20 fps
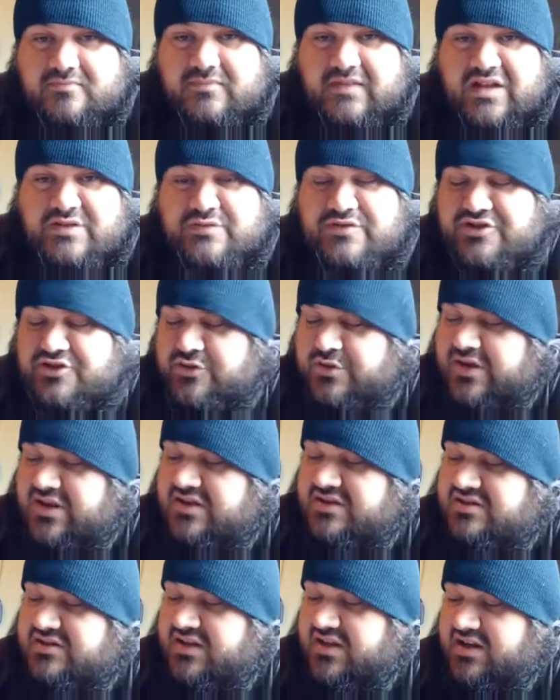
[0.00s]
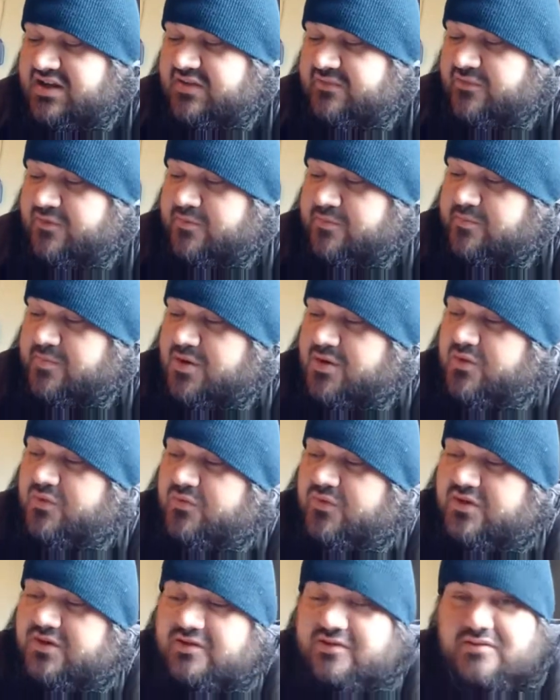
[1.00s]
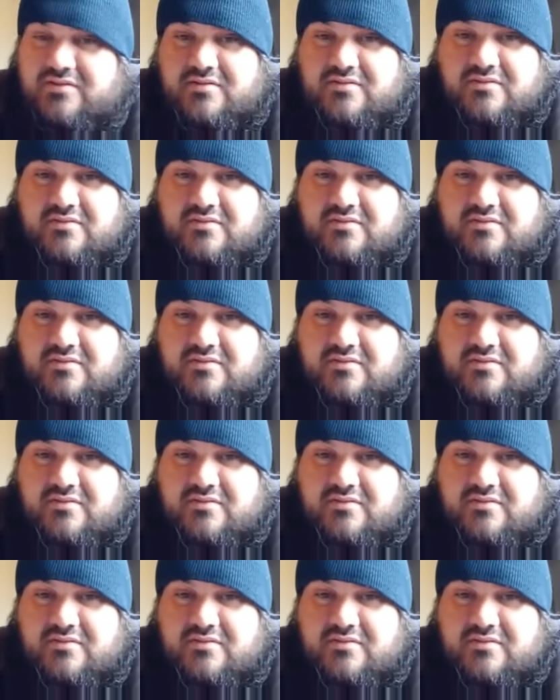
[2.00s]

That's what you get, Skinny, for moving,